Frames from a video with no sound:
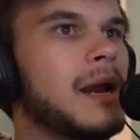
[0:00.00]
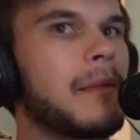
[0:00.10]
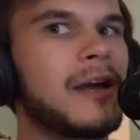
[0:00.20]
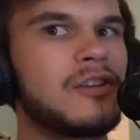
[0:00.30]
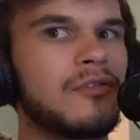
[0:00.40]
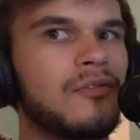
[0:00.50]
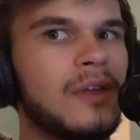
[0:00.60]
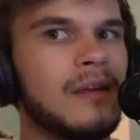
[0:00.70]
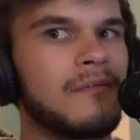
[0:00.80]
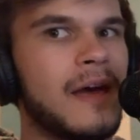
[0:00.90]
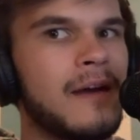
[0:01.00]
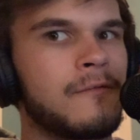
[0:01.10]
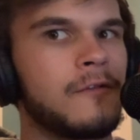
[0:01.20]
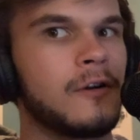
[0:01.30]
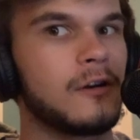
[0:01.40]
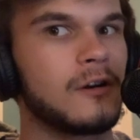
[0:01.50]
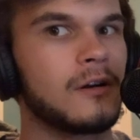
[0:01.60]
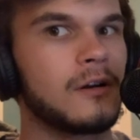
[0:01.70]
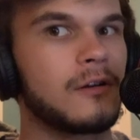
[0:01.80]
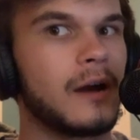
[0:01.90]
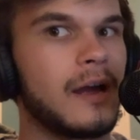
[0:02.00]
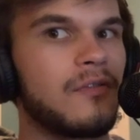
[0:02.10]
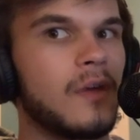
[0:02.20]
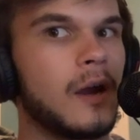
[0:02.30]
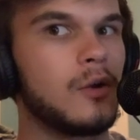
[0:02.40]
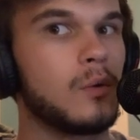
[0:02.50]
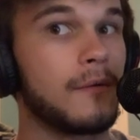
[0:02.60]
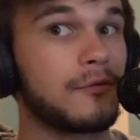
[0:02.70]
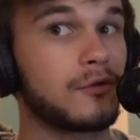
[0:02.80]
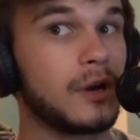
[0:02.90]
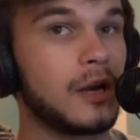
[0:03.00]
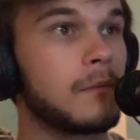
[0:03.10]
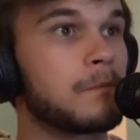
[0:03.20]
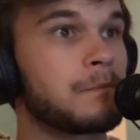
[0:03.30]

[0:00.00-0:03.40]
I might just save that for grinds that I do off screen.